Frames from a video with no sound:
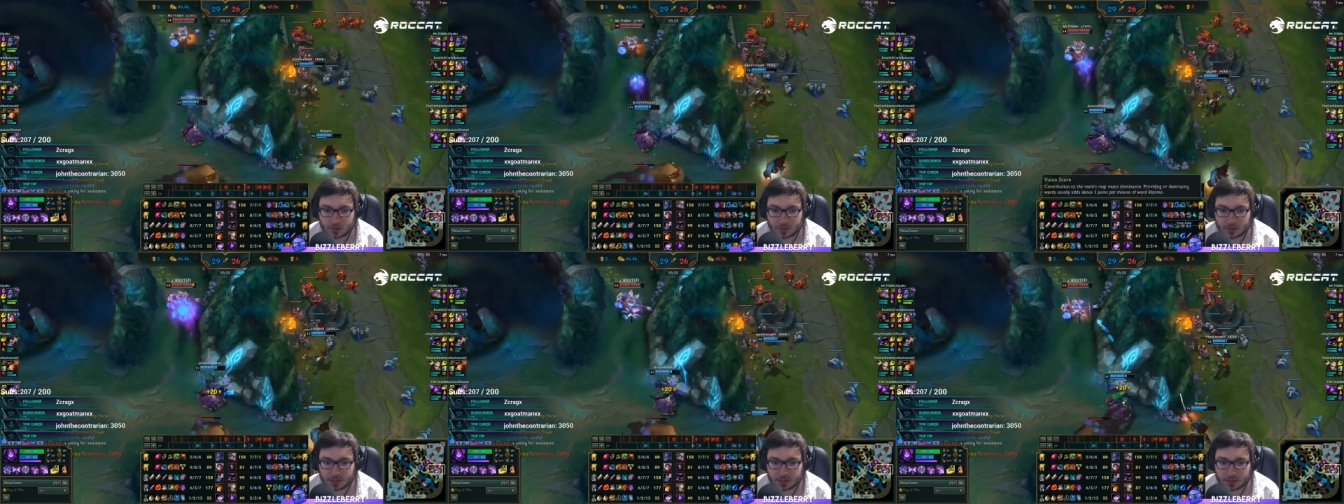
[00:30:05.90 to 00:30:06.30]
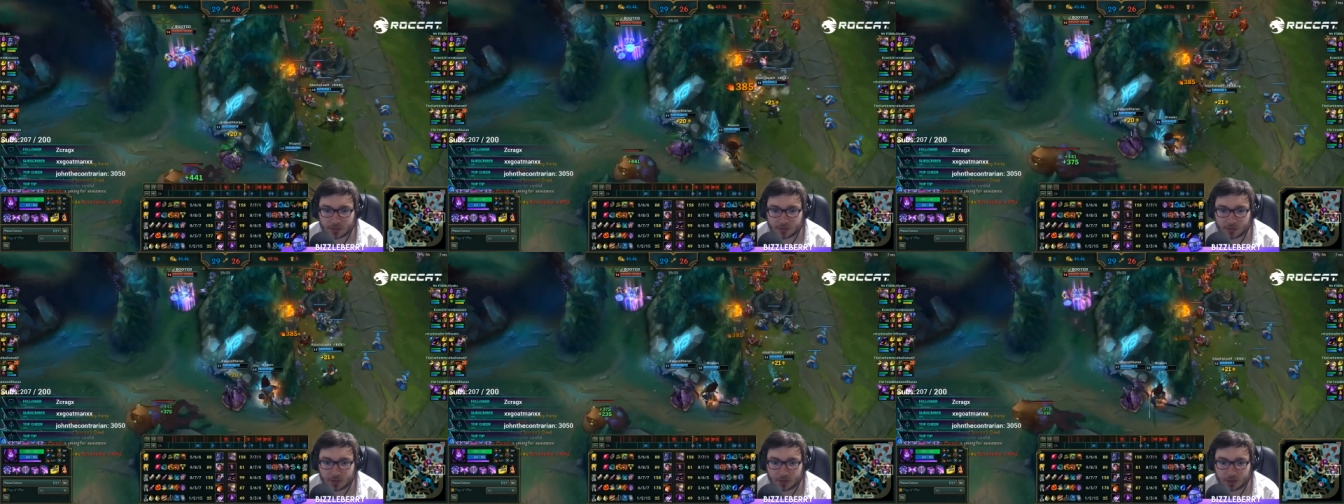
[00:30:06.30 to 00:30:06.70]
I think they're
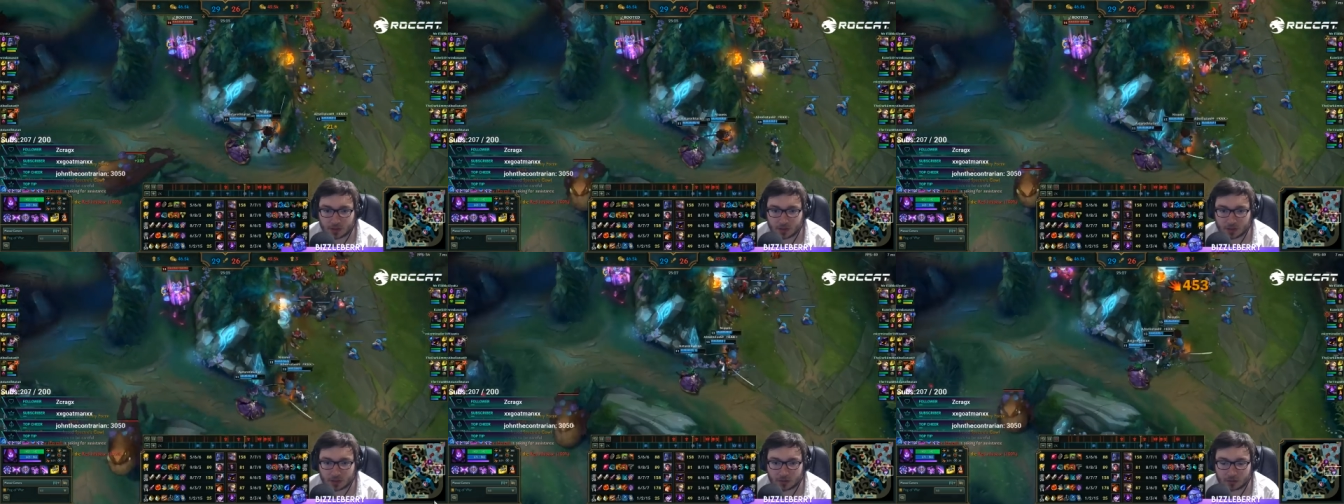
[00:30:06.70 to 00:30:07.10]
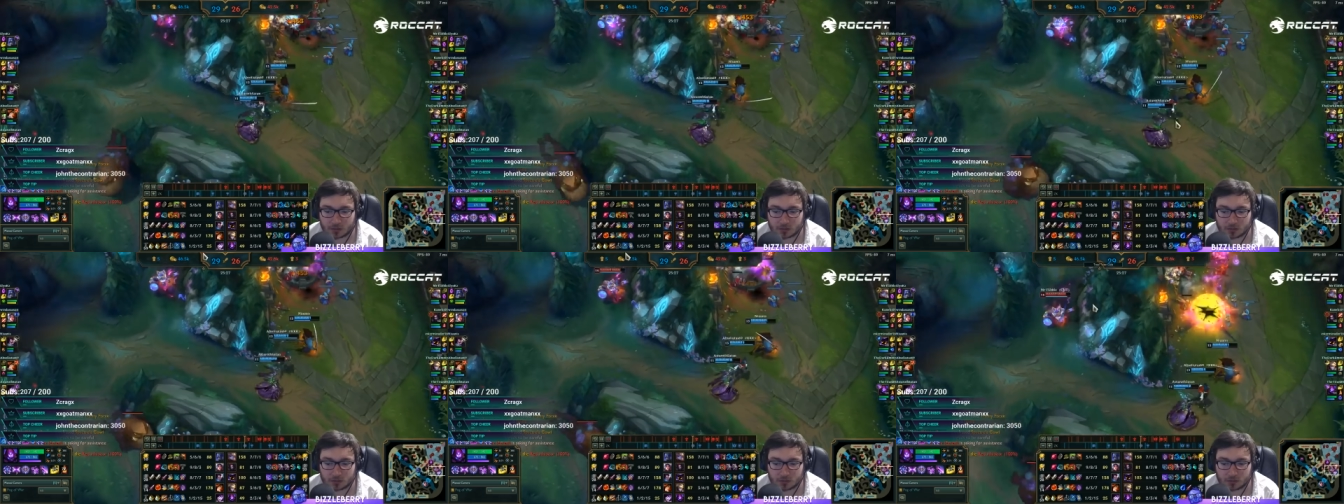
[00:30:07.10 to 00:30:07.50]
stealth taking it,
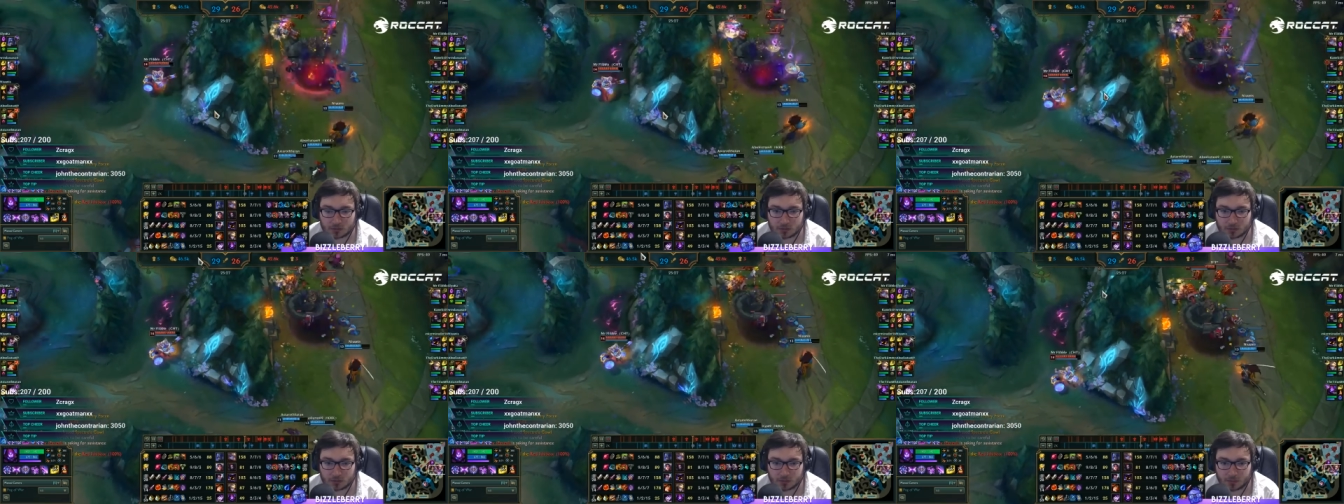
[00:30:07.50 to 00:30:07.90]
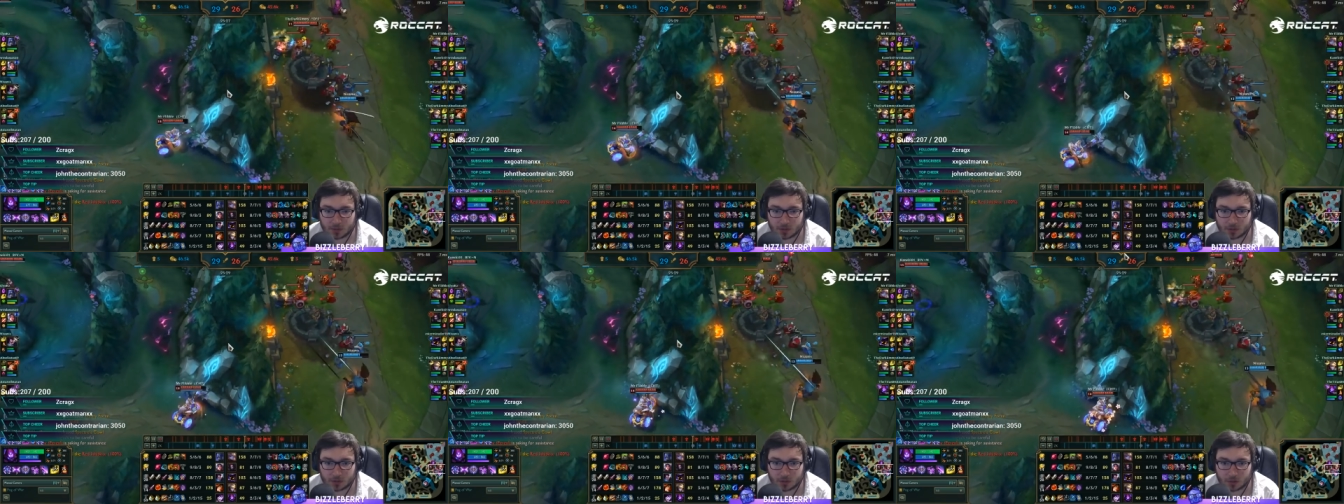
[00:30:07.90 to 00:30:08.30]

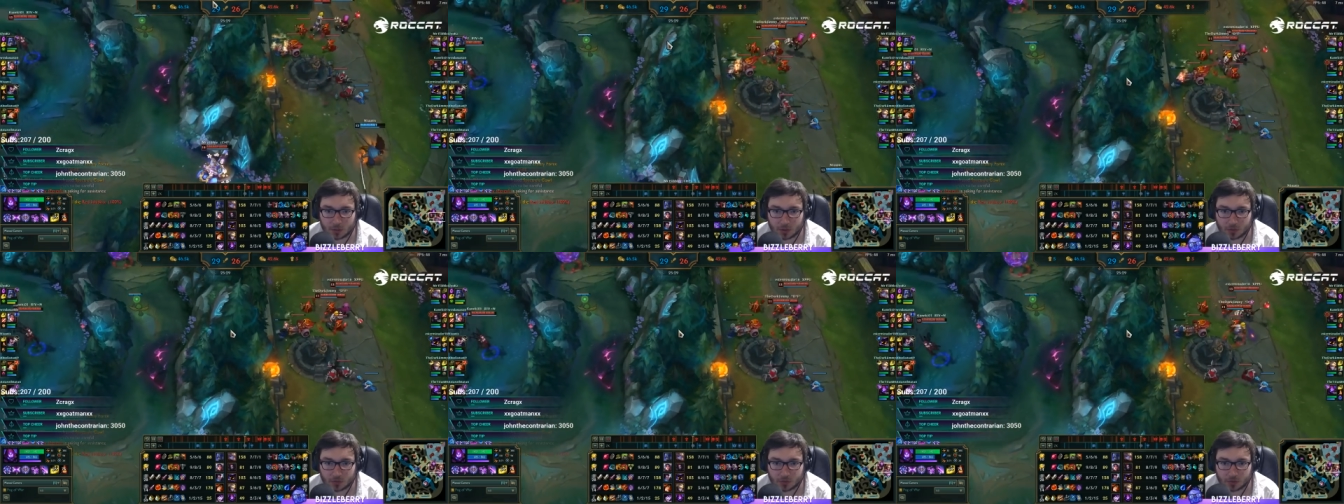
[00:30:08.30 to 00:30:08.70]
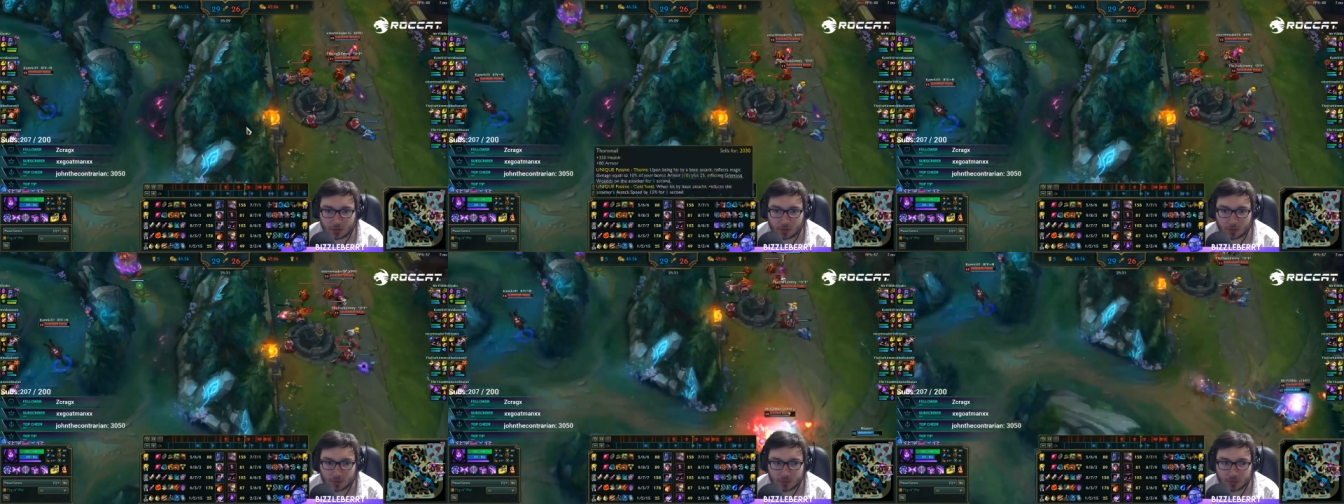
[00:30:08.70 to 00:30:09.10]
but you won't to
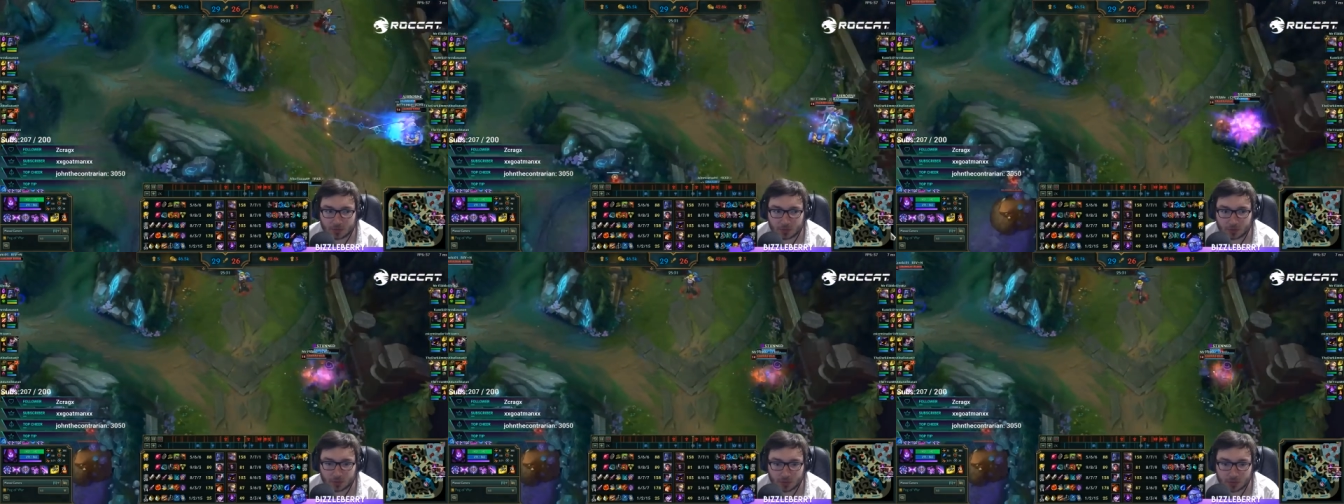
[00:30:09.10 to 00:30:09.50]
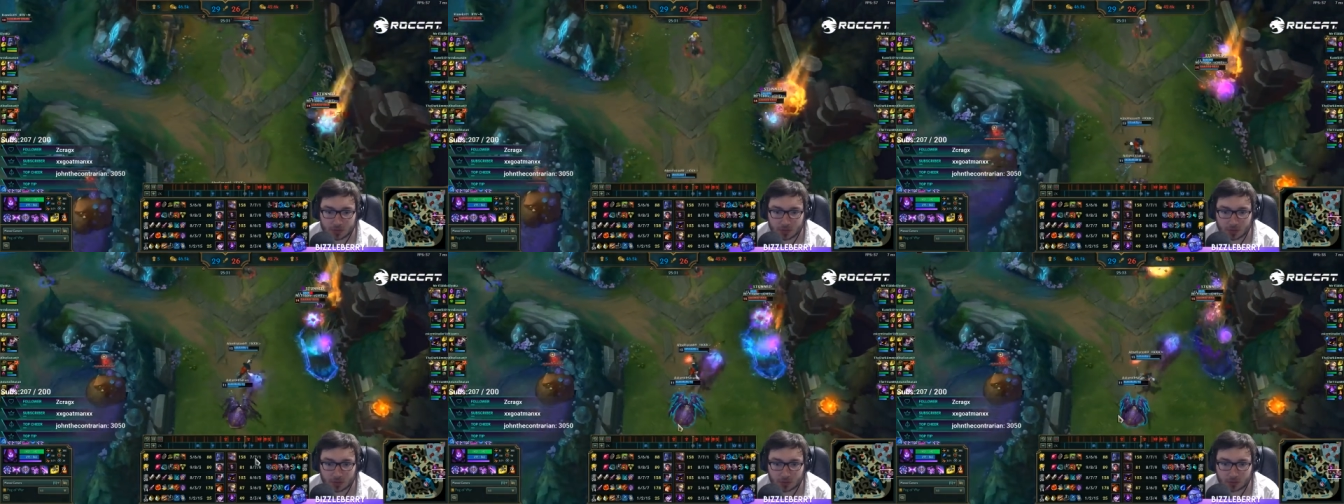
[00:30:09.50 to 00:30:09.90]
know that because you haven't got
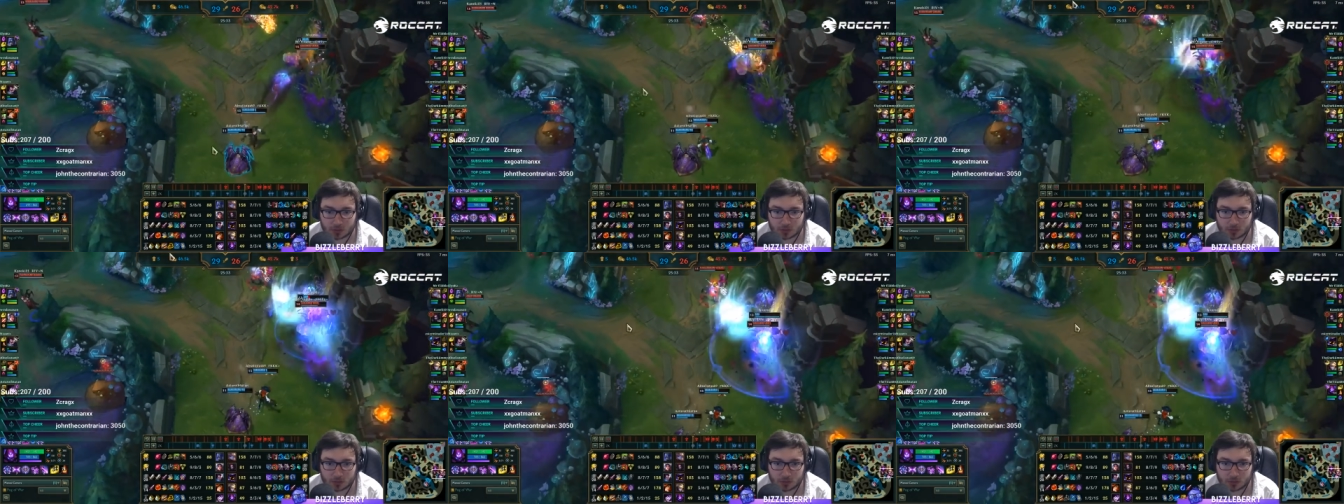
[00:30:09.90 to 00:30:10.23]
wards down.